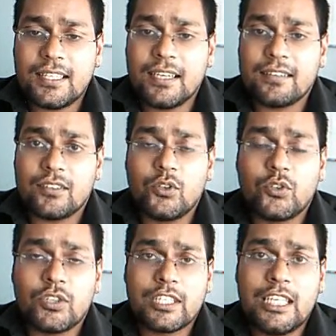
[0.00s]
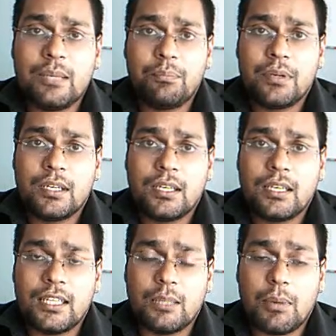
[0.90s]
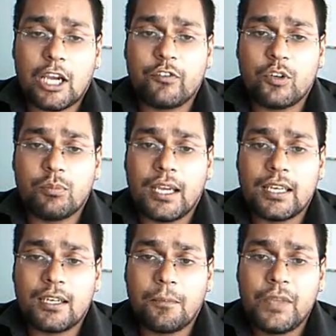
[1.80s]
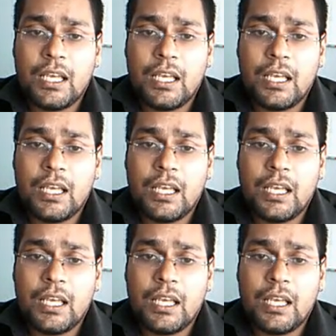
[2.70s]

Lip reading: things that you should keep in the back of your mind.